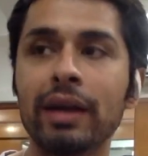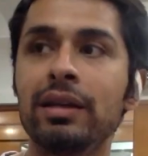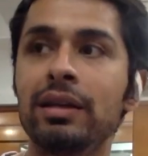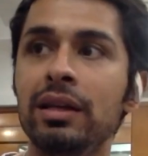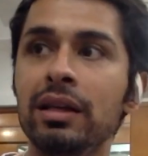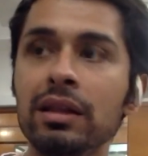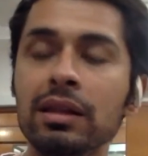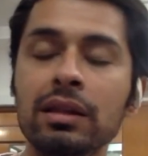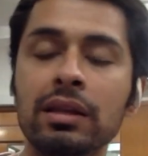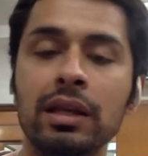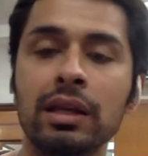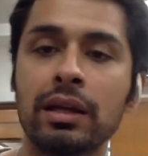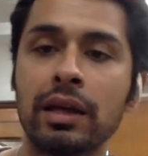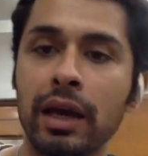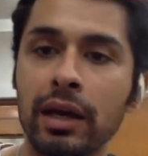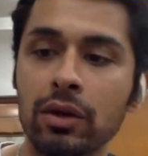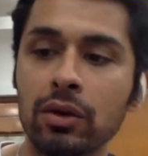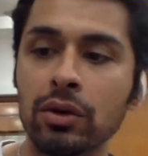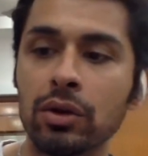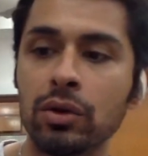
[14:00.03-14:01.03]
I didn't
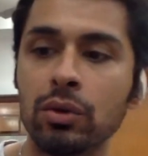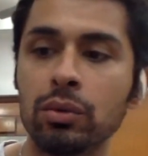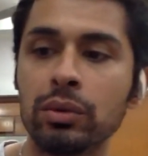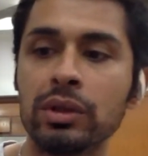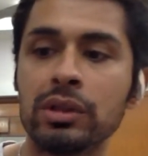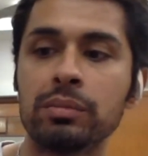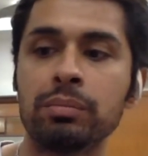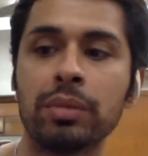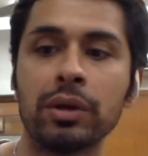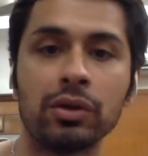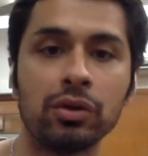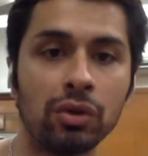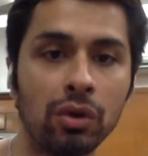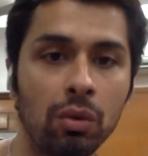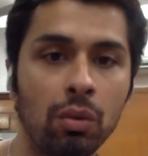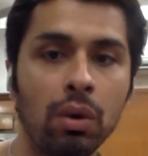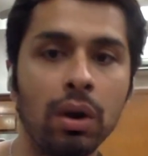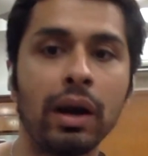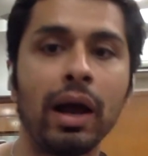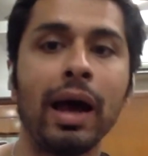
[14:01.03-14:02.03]
think I could do this, but you
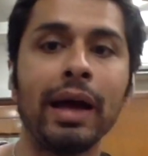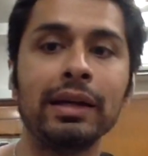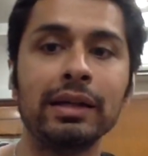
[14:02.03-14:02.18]
know what?